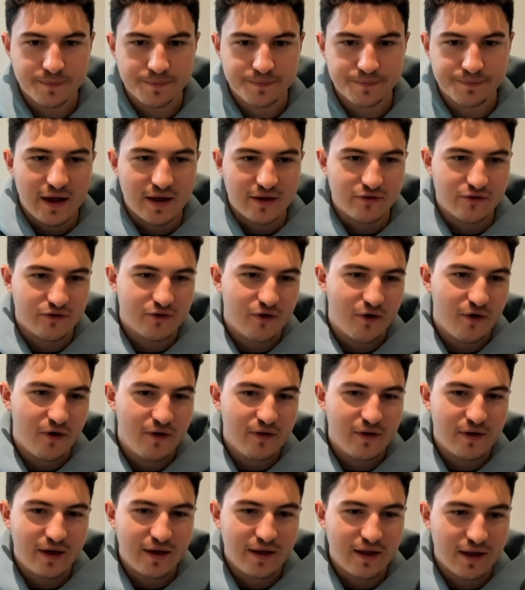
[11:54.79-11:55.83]
I can
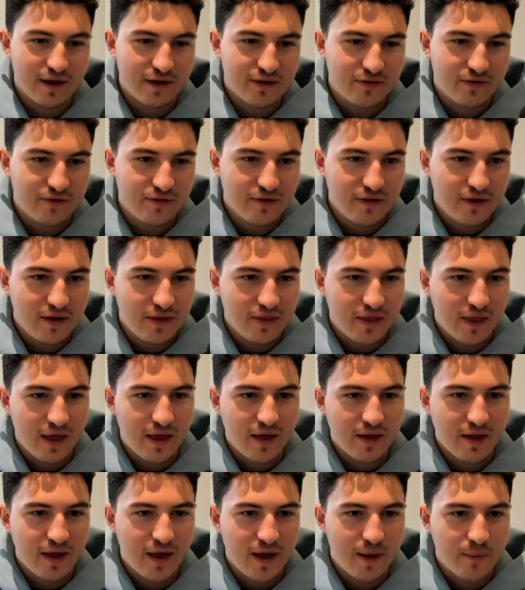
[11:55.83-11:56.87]
scroll and I can see
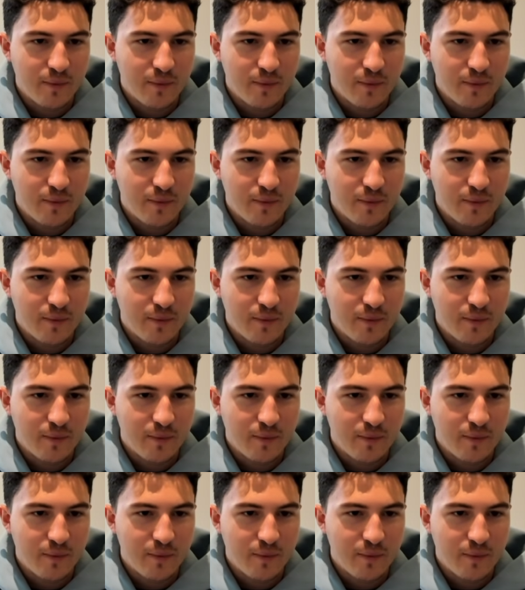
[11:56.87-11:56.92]
that